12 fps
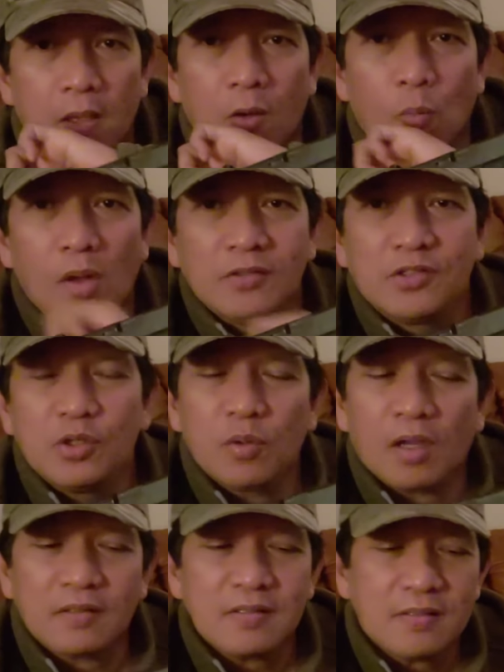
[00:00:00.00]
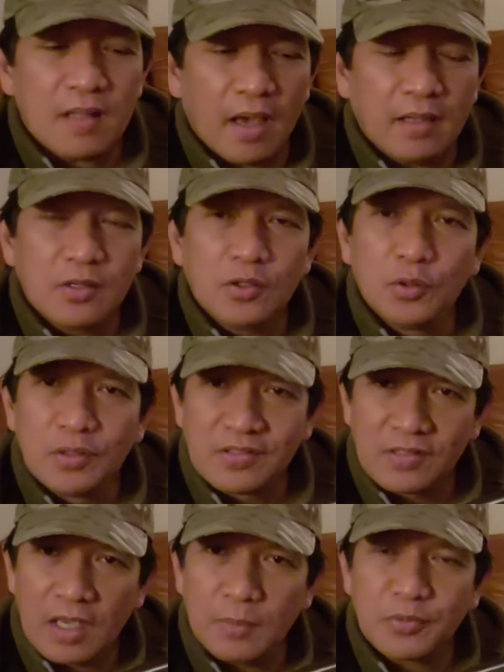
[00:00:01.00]
Once you rock the slide, you do the
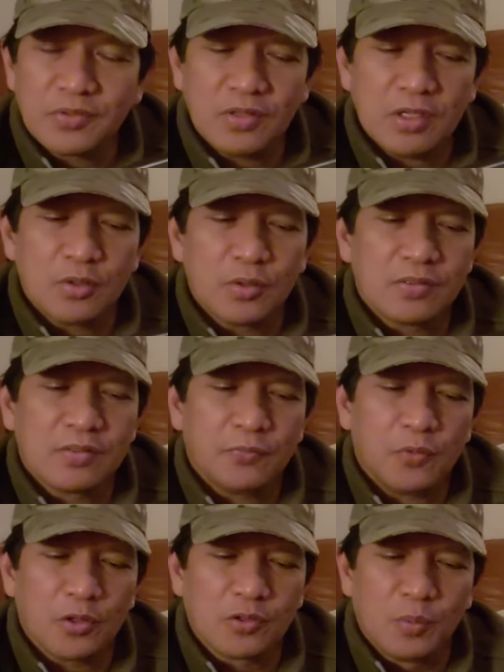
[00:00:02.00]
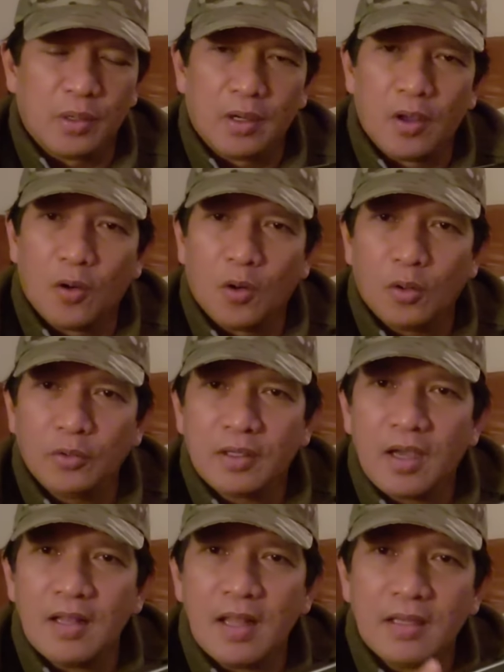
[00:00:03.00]
same procedure as the first one. Hold the
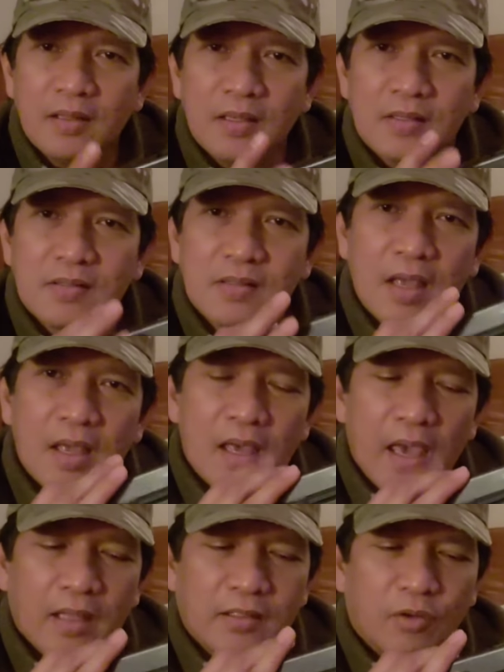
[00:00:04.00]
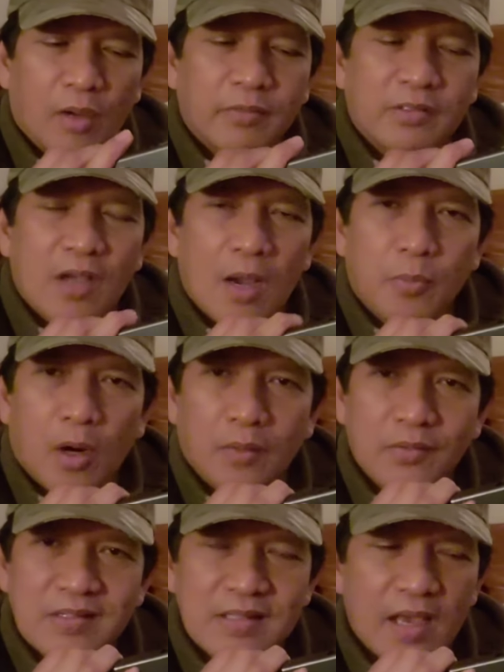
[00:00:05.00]
gun like this and grab the top part
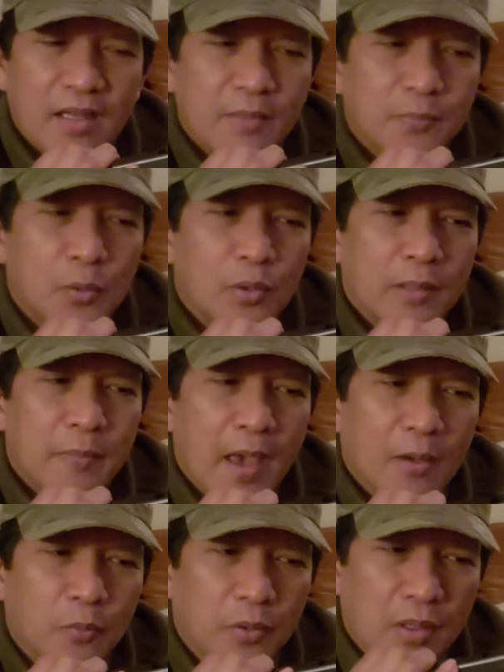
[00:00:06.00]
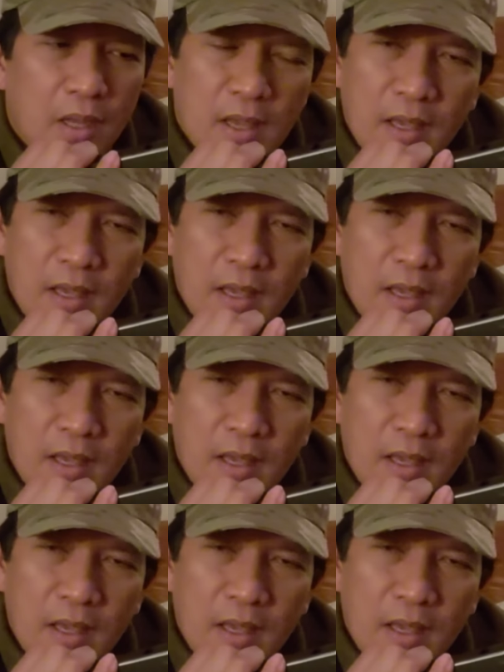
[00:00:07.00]
of the slide and pull it backward.